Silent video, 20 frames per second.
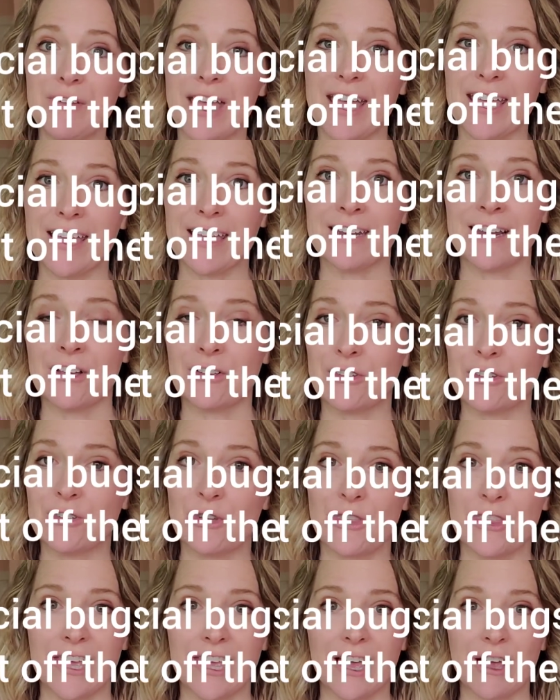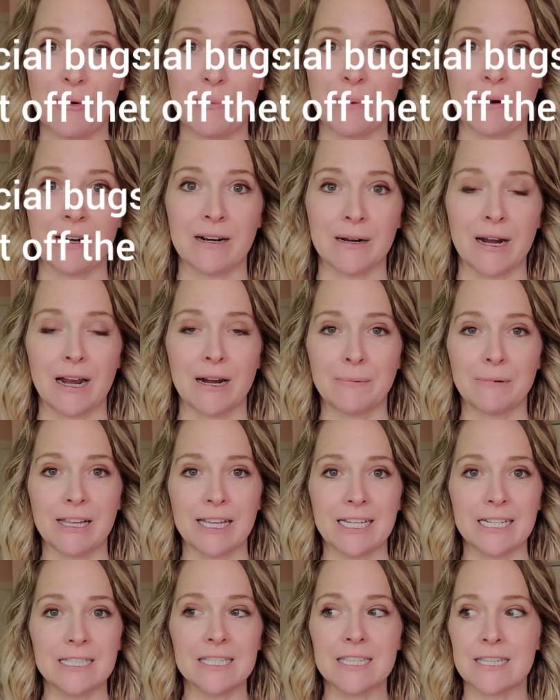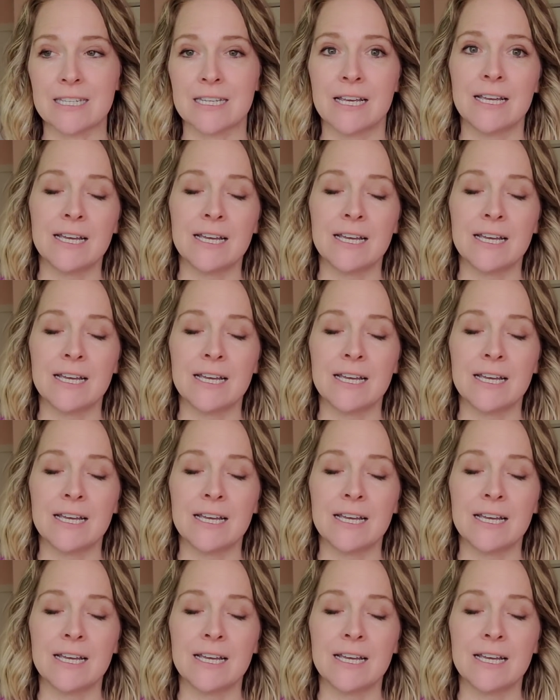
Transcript: and also they help our plants